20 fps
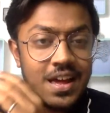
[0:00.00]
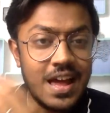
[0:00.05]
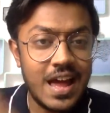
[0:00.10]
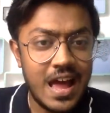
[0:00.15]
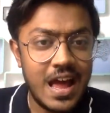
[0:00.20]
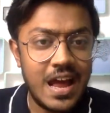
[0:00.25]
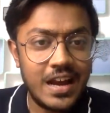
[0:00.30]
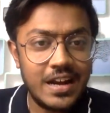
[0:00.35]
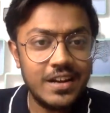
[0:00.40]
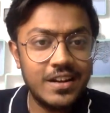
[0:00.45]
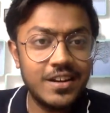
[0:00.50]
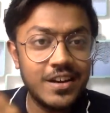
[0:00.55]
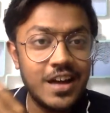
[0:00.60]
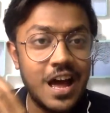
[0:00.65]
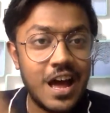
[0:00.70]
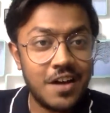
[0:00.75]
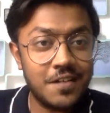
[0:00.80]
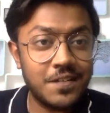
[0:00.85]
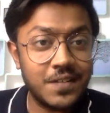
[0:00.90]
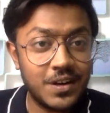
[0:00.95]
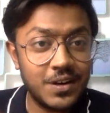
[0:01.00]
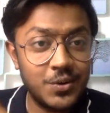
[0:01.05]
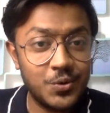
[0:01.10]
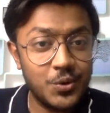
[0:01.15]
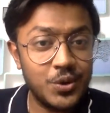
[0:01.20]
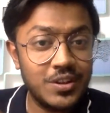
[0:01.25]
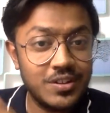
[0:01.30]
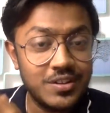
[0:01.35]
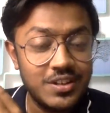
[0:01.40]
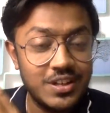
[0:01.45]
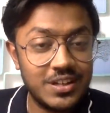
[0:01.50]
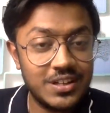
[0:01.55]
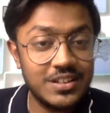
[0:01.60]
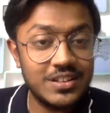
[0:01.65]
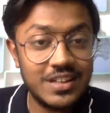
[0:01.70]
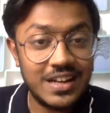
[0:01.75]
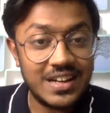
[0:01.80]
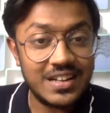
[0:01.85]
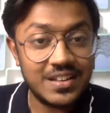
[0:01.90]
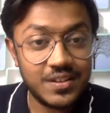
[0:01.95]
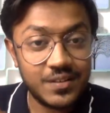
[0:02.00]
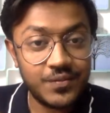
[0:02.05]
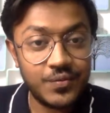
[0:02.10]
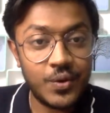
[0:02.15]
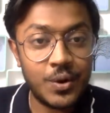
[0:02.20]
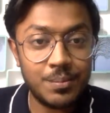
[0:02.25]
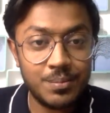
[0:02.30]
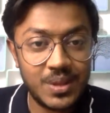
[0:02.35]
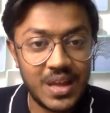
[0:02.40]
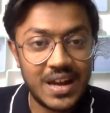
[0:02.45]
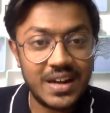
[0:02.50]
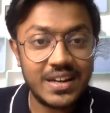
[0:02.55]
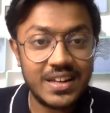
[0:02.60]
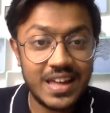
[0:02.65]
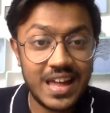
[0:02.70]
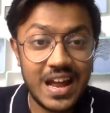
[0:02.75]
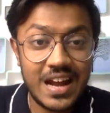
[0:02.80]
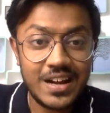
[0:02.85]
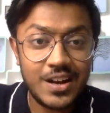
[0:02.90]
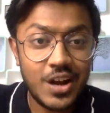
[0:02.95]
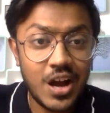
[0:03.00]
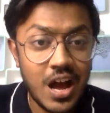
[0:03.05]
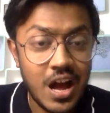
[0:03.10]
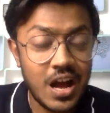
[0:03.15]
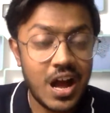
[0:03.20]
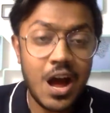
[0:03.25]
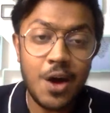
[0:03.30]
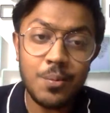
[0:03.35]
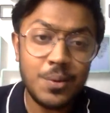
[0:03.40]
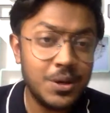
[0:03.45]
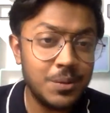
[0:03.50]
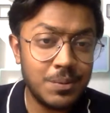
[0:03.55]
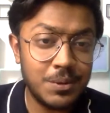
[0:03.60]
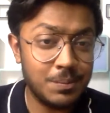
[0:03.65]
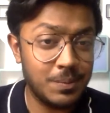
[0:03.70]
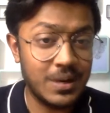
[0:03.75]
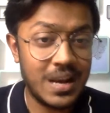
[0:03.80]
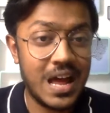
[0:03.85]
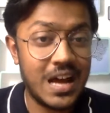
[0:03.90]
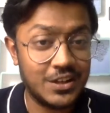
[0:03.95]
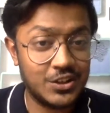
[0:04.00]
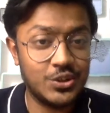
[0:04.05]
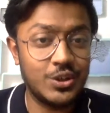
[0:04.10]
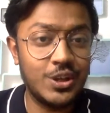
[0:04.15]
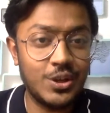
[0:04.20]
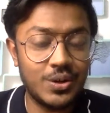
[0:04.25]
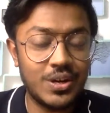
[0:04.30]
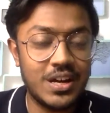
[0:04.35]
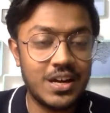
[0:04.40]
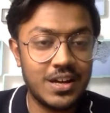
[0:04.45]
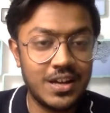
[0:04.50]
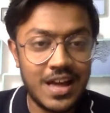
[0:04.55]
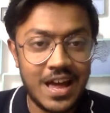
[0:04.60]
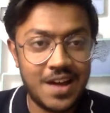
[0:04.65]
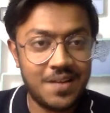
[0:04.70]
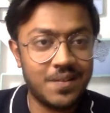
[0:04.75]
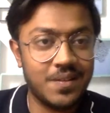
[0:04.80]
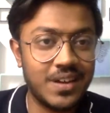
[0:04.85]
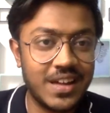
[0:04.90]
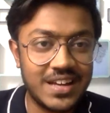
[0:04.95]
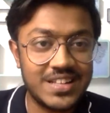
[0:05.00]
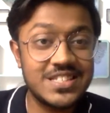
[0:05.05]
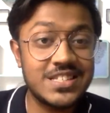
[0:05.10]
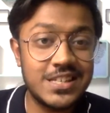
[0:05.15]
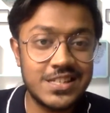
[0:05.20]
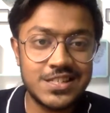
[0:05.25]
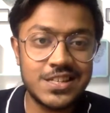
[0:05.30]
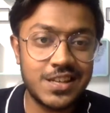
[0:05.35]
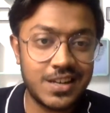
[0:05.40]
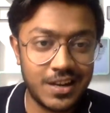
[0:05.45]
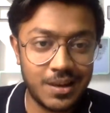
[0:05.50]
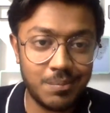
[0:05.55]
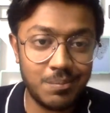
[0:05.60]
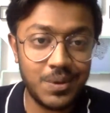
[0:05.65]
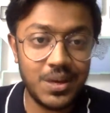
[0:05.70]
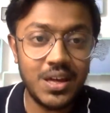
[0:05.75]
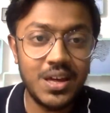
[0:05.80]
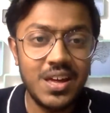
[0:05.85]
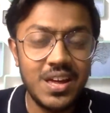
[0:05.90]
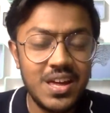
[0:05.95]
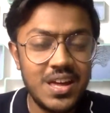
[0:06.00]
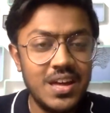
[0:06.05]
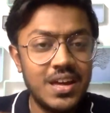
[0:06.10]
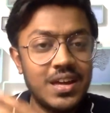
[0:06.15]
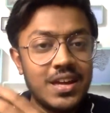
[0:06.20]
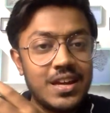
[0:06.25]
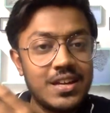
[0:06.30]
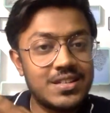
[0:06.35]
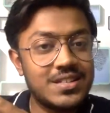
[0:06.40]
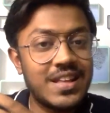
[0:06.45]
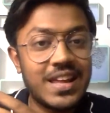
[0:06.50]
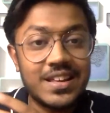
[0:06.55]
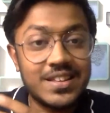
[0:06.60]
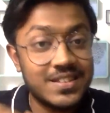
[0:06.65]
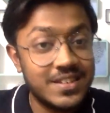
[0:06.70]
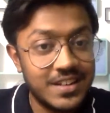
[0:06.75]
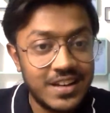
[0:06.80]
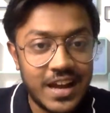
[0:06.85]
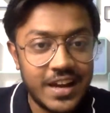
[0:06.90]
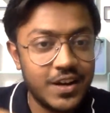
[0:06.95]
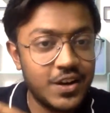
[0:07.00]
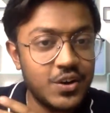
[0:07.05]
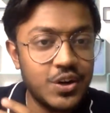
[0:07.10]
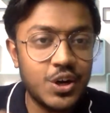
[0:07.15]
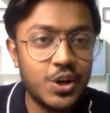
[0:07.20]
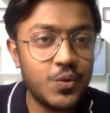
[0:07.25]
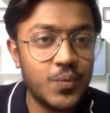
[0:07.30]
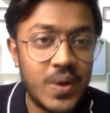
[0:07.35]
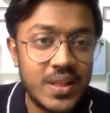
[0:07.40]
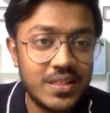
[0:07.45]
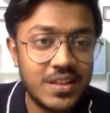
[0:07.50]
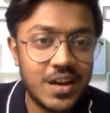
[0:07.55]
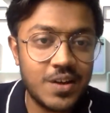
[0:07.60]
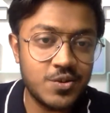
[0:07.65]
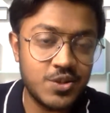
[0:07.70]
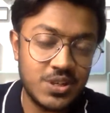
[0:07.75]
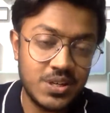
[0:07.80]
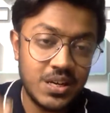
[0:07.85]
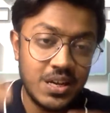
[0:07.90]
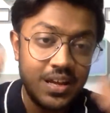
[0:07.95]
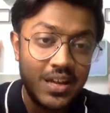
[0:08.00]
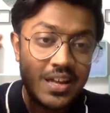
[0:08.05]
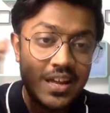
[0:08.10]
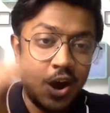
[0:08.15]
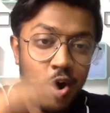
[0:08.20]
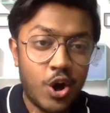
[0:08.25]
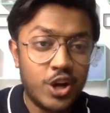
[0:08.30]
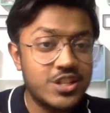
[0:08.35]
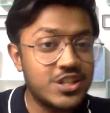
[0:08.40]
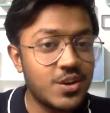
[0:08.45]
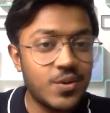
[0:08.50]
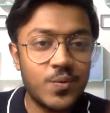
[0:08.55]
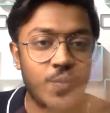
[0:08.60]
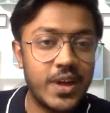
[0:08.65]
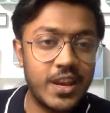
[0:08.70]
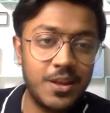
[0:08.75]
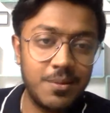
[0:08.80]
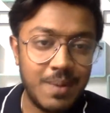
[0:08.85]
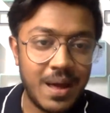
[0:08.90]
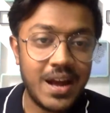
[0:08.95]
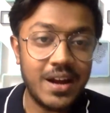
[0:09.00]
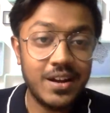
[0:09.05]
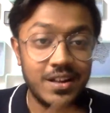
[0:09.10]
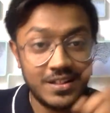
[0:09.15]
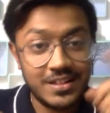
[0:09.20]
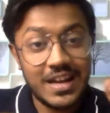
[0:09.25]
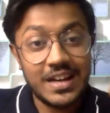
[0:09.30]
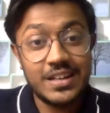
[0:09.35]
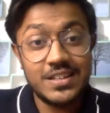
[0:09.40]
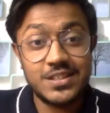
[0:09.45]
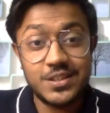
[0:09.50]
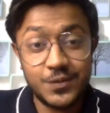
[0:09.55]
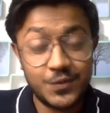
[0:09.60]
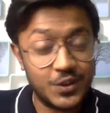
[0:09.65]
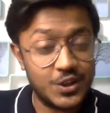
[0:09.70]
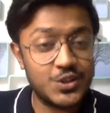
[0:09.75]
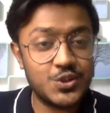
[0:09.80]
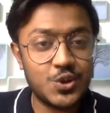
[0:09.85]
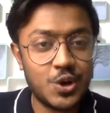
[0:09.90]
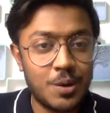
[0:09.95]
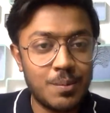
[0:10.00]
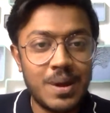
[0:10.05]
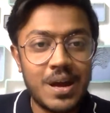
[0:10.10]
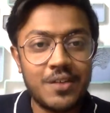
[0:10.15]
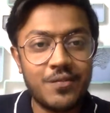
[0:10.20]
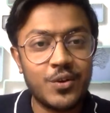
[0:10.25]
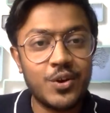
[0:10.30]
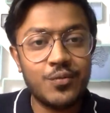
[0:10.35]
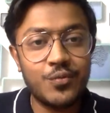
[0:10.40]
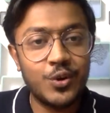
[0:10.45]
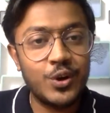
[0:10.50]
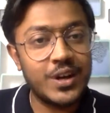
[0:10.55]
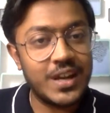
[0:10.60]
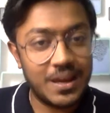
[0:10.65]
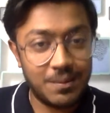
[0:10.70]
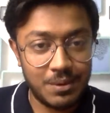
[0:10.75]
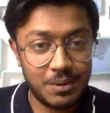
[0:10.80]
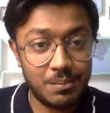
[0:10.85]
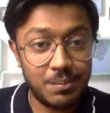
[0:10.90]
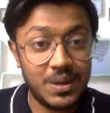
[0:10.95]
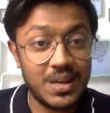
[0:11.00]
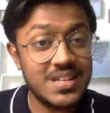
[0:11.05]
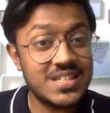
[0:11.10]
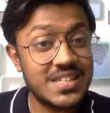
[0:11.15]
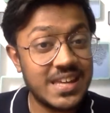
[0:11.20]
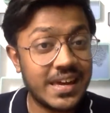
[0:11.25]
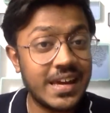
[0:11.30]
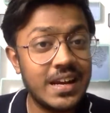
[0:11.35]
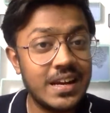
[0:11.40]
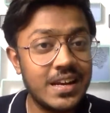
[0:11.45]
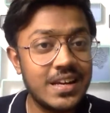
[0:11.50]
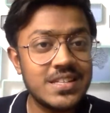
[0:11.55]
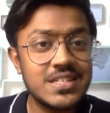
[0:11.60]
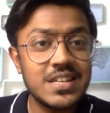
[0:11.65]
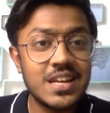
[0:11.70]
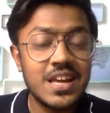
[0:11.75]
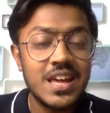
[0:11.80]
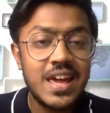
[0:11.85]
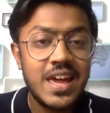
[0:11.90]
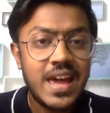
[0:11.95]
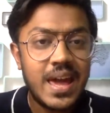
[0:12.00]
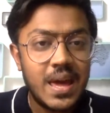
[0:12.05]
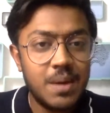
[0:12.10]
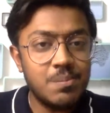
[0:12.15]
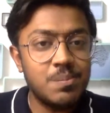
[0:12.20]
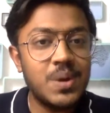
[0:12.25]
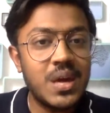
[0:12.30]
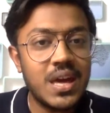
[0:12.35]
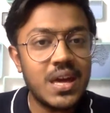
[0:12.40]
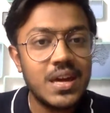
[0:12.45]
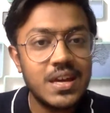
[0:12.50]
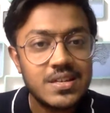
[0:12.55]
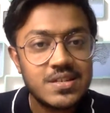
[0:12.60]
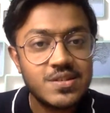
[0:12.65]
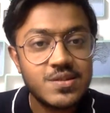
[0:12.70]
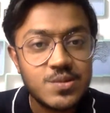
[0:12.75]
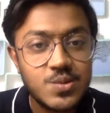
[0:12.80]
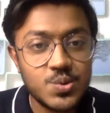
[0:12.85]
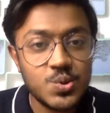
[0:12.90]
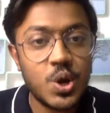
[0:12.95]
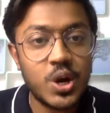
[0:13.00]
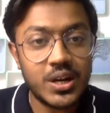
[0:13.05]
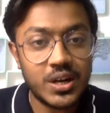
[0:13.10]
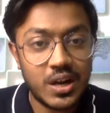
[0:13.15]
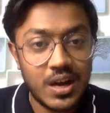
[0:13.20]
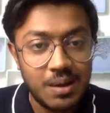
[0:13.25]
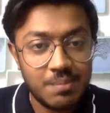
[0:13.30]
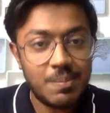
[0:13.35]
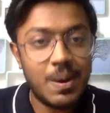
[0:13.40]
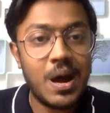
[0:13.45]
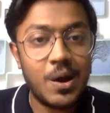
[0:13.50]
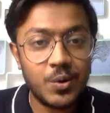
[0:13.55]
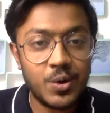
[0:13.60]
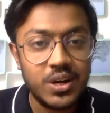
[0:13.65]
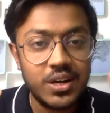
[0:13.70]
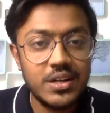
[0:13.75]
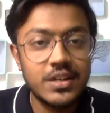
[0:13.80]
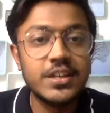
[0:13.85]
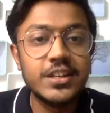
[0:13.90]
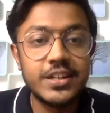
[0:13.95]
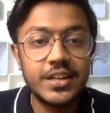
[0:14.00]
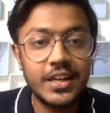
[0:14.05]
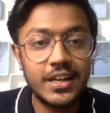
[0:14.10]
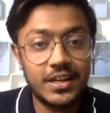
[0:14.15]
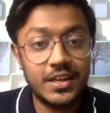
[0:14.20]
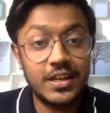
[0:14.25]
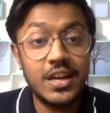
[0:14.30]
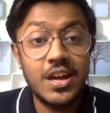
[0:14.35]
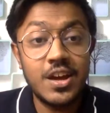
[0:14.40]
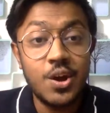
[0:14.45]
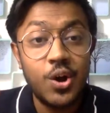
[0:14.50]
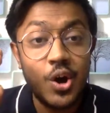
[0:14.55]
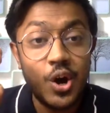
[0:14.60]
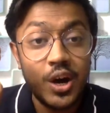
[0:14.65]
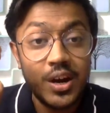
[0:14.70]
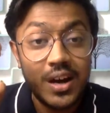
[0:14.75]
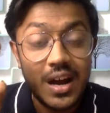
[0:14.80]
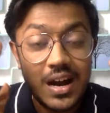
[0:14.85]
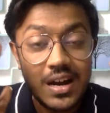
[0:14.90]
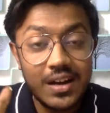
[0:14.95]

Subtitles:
and after doing that, from that CAT, how many people actually have get seats in an MBA? It's like 900 or 1000. Odds are very bad. That is the first drawback for a full-time MBA. Second is MBA is not about learning or